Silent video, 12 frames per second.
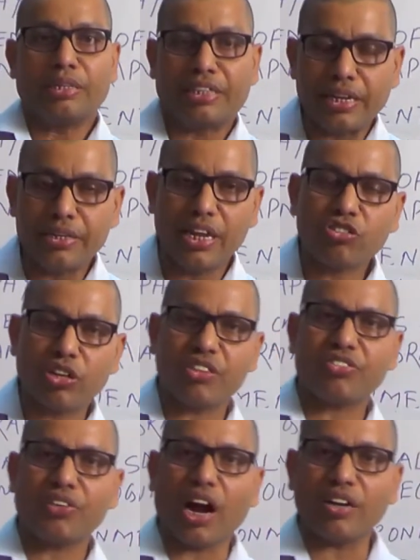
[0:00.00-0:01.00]
Their nature
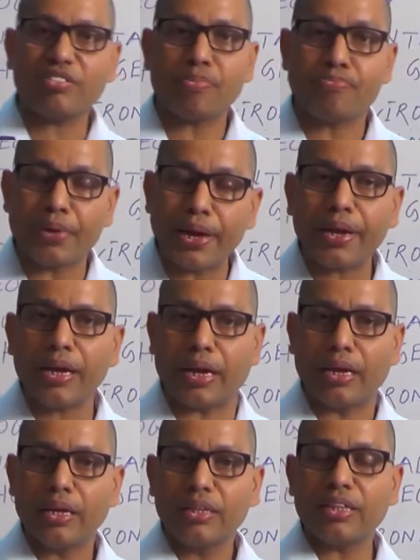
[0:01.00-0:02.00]
starts
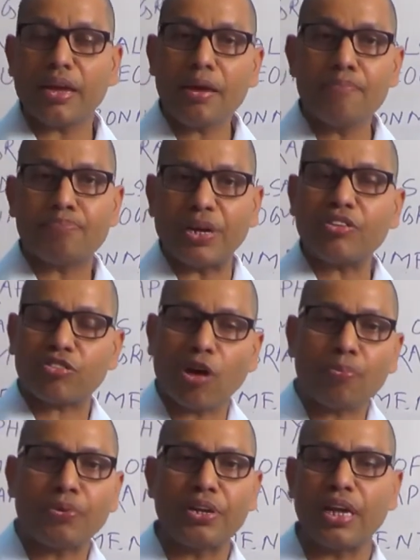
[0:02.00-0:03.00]
bearing the imprints
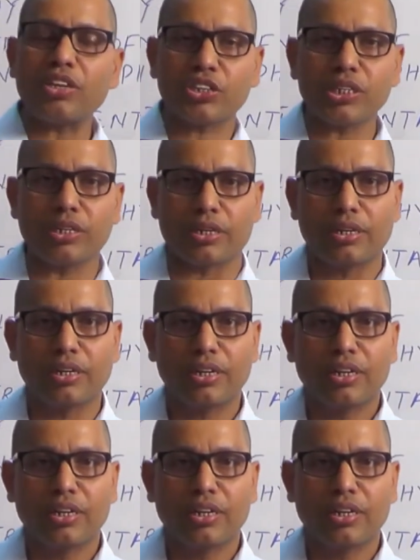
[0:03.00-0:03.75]
of nature.